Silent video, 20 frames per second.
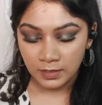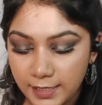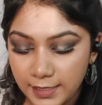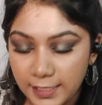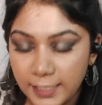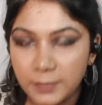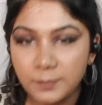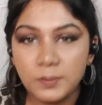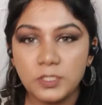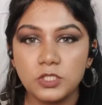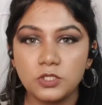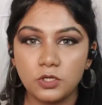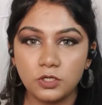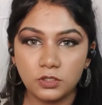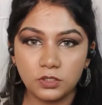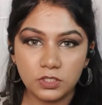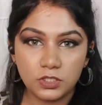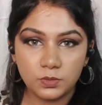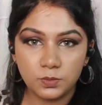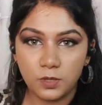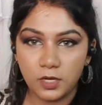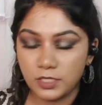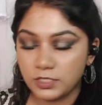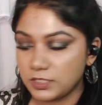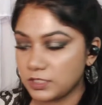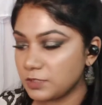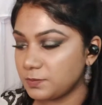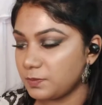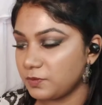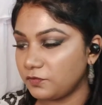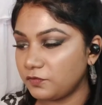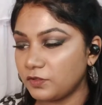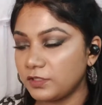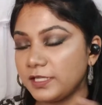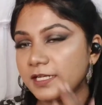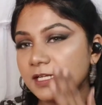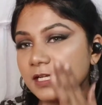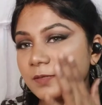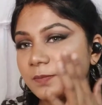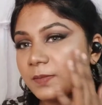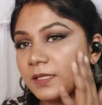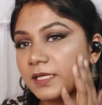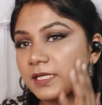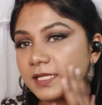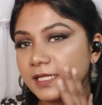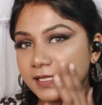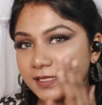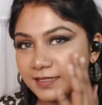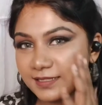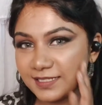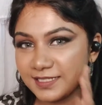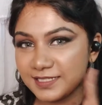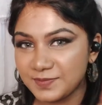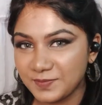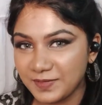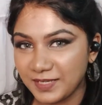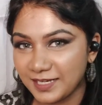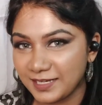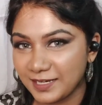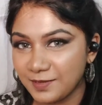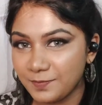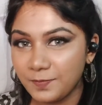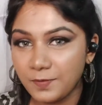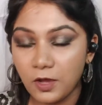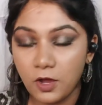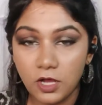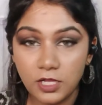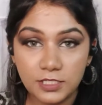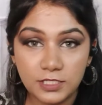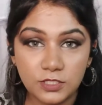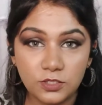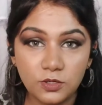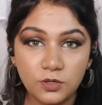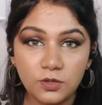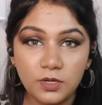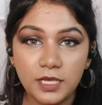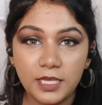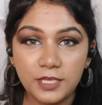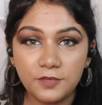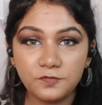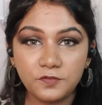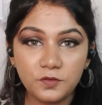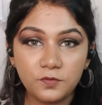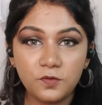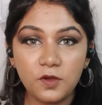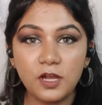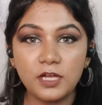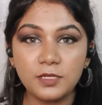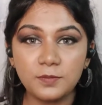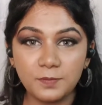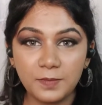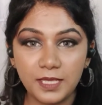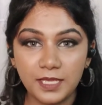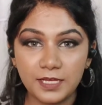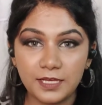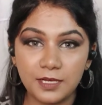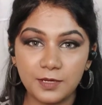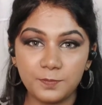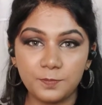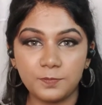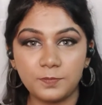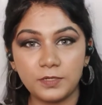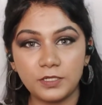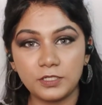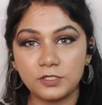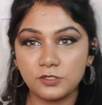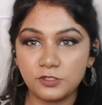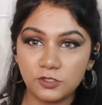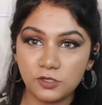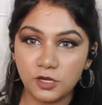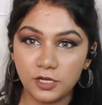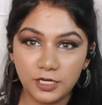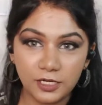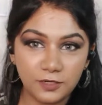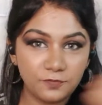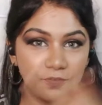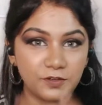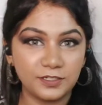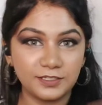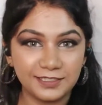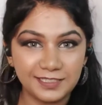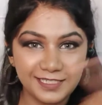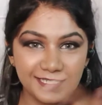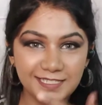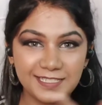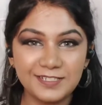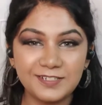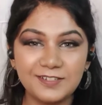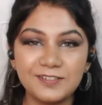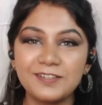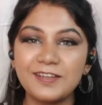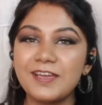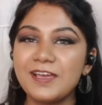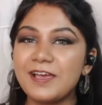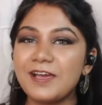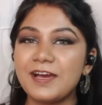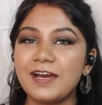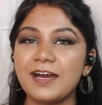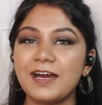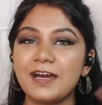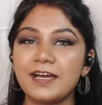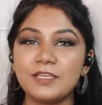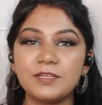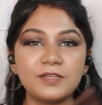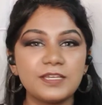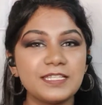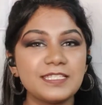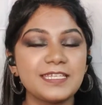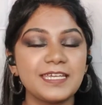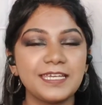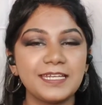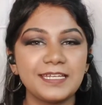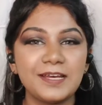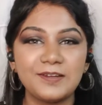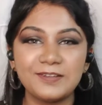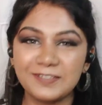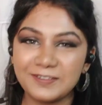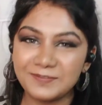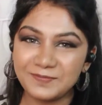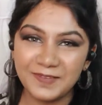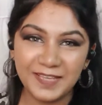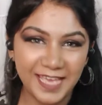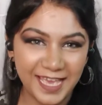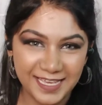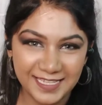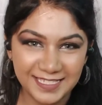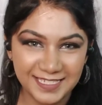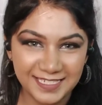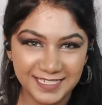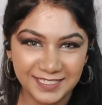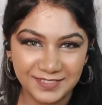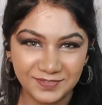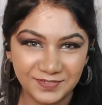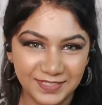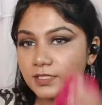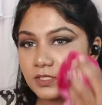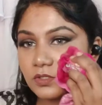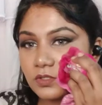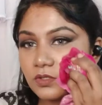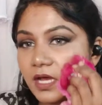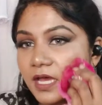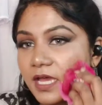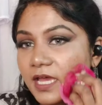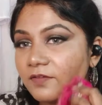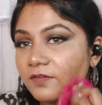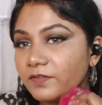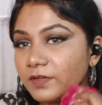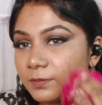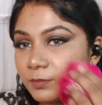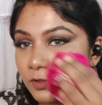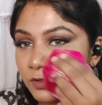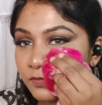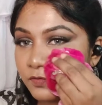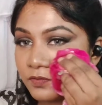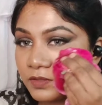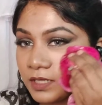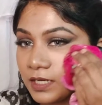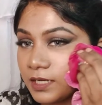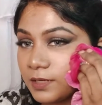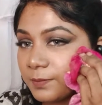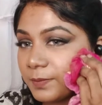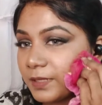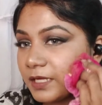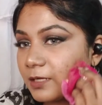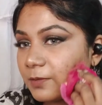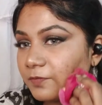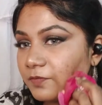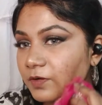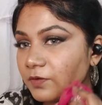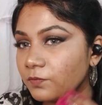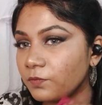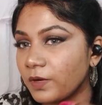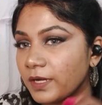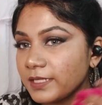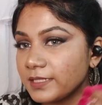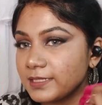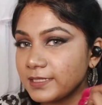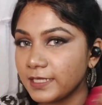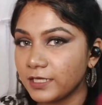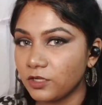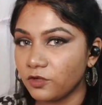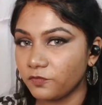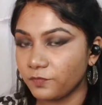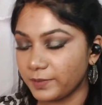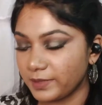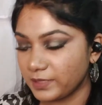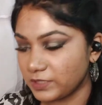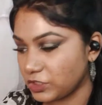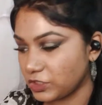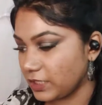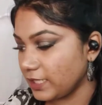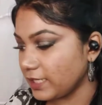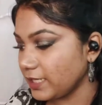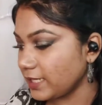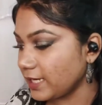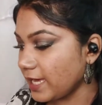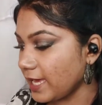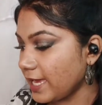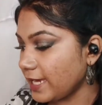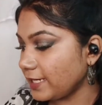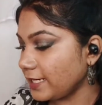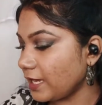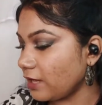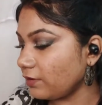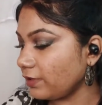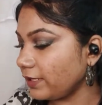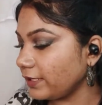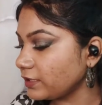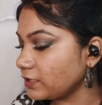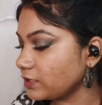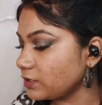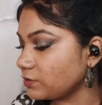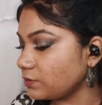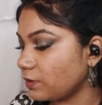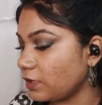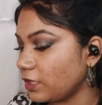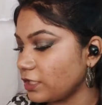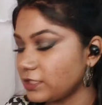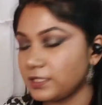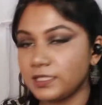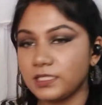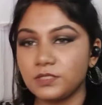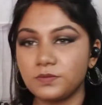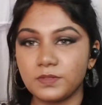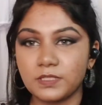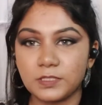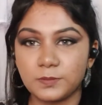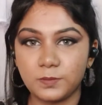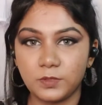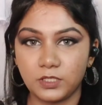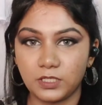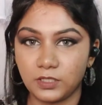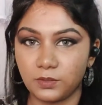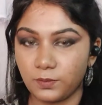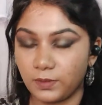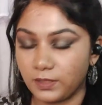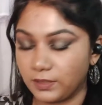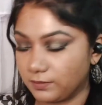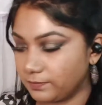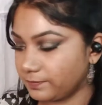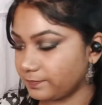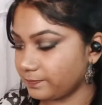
Let me show you the swatches. Before that, let me clean this makeup. Also, if you want makeup tutorial for this look, you can check it out in my IGTV. Okay, so I have removed makeup from one side of my cheek. Now let us swatch the Swiss Beauty one.